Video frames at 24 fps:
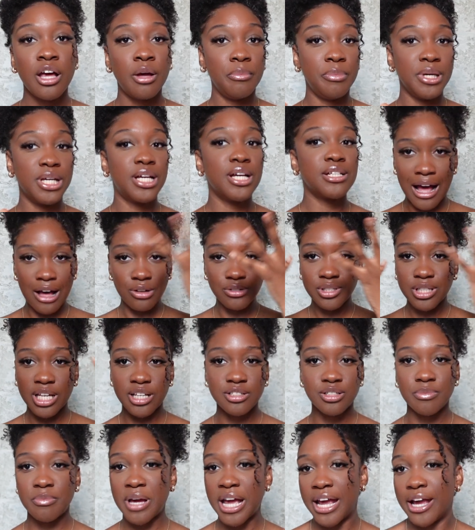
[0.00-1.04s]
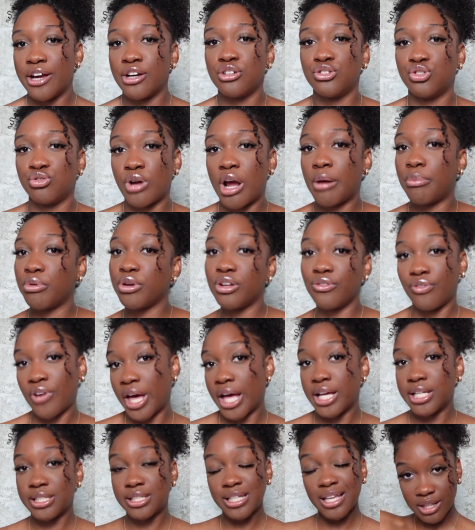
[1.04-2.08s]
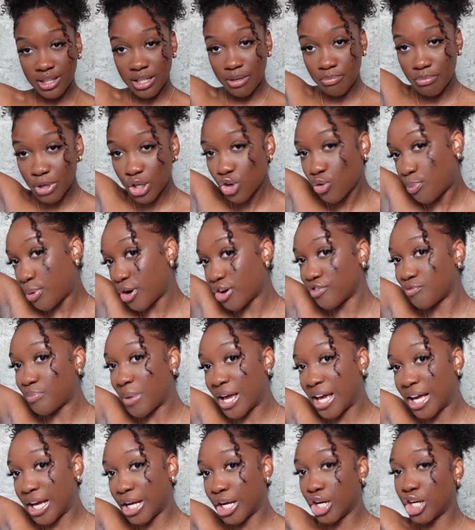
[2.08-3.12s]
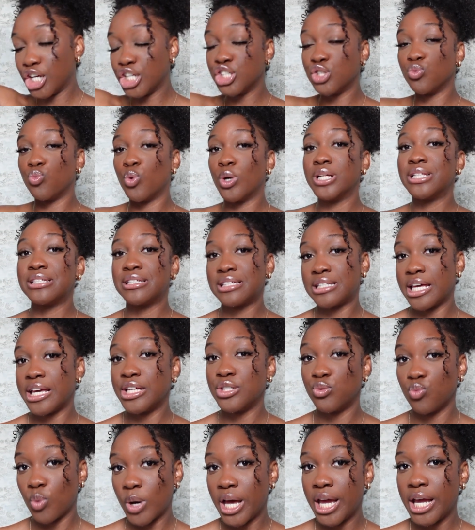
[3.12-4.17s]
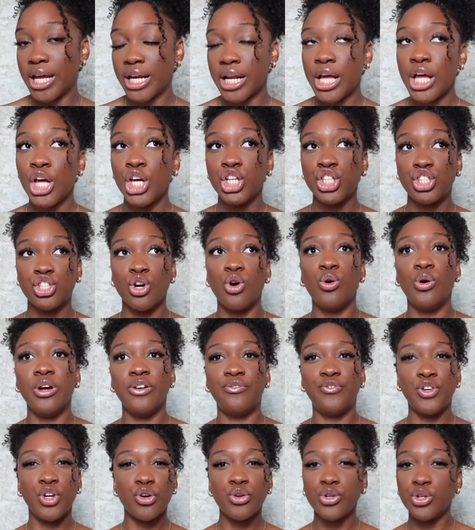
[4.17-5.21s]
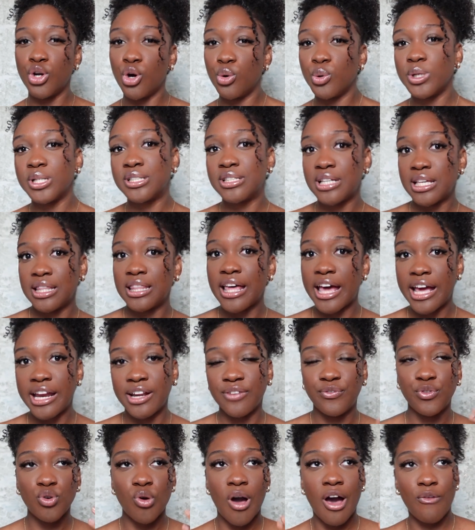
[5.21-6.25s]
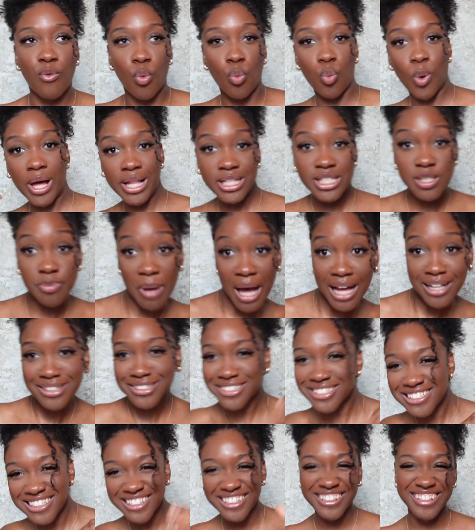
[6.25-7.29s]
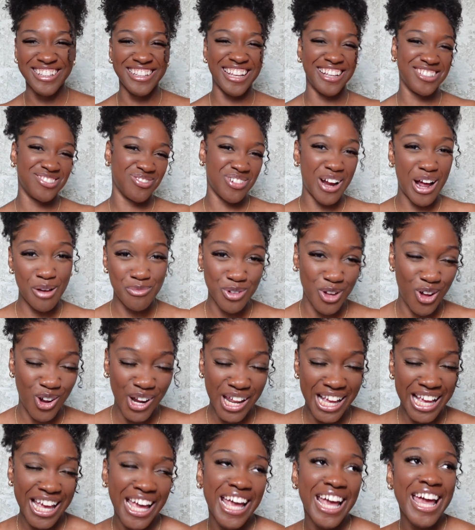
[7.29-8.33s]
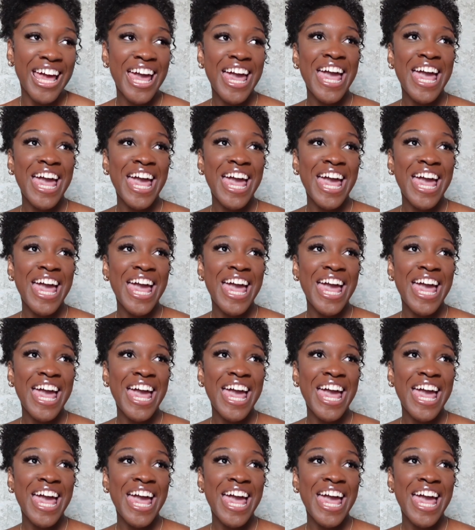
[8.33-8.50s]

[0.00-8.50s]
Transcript: because outsides of my hair dry pretty fast. The middle part of my hair is what stays wet. So if you're noticing that, if you have wet spots, that's what I'm calling it,